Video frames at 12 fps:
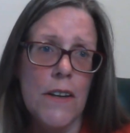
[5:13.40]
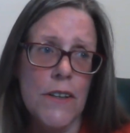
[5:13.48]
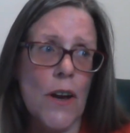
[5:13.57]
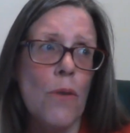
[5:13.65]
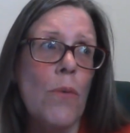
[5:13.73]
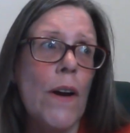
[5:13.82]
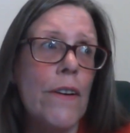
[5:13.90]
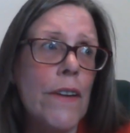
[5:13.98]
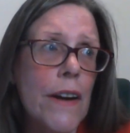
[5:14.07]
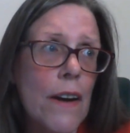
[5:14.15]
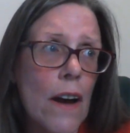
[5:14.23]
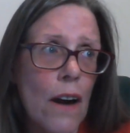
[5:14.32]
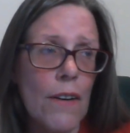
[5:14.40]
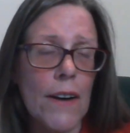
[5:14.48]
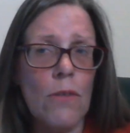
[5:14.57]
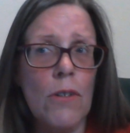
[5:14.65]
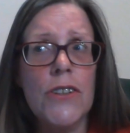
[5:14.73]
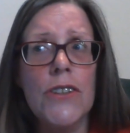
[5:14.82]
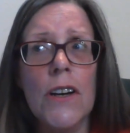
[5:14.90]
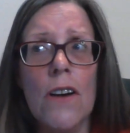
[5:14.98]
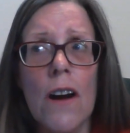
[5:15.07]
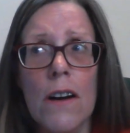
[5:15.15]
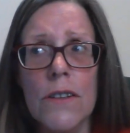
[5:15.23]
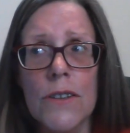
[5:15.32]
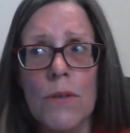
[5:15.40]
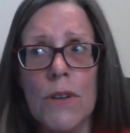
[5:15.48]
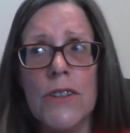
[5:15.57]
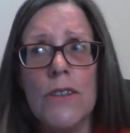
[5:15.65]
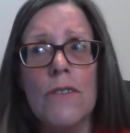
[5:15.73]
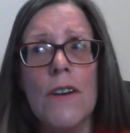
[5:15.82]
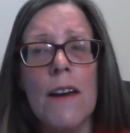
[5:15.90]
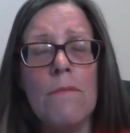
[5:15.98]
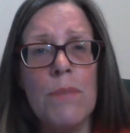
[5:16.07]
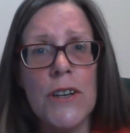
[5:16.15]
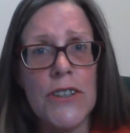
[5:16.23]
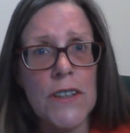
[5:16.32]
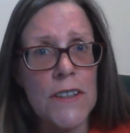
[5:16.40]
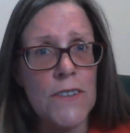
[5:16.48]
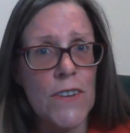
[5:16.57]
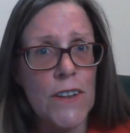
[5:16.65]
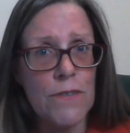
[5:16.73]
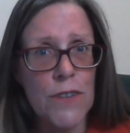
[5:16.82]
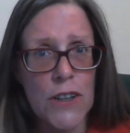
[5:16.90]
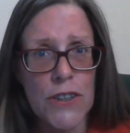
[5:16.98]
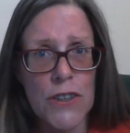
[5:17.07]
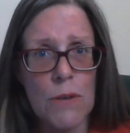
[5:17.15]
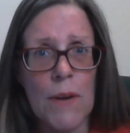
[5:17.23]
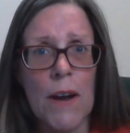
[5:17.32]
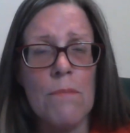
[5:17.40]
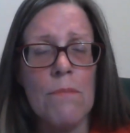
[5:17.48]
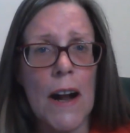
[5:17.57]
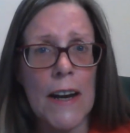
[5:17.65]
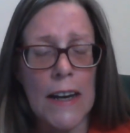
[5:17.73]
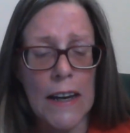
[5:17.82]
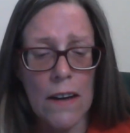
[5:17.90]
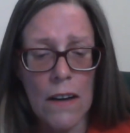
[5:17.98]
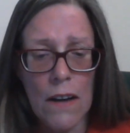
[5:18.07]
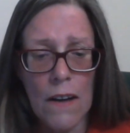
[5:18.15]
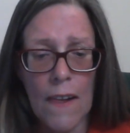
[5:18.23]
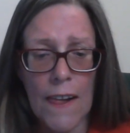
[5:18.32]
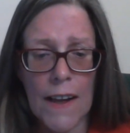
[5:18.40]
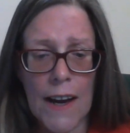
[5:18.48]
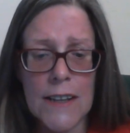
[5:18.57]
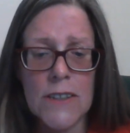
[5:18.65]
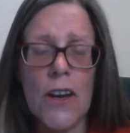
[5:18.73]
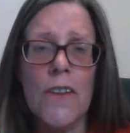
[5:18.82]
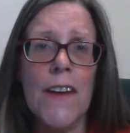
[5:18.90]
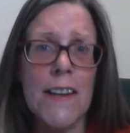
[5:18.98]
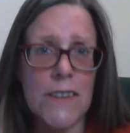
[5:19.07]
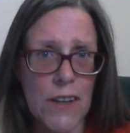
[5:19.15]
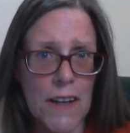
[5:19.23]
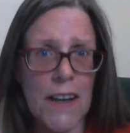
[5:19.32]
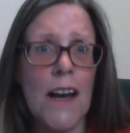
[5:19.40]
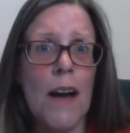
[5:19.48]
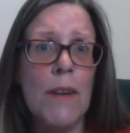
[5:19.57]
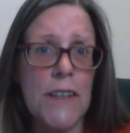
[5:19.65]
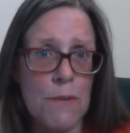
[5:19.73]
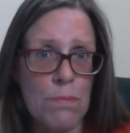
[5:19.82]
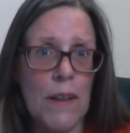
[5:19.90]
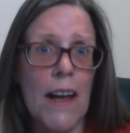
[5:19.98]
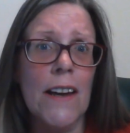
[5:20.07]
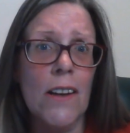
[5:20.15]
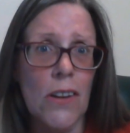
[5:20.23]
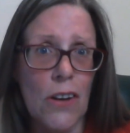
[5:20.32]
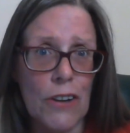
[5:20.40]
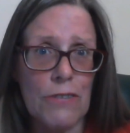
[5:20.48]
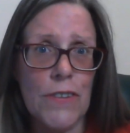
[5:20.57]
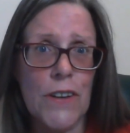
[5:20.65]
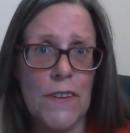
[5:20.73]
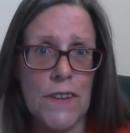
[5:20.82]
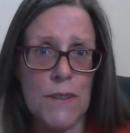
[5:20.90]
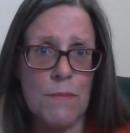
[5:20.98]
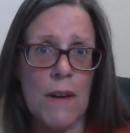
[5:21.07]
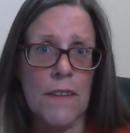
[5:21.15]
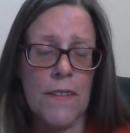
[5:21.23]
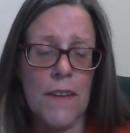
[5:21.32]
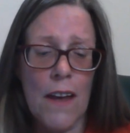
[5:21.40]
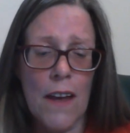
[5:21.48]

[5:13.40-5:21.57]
So where are you going? What's your goals? What's your ambitions for the future about money? Okay, so that's going to come into play a lot for you this month.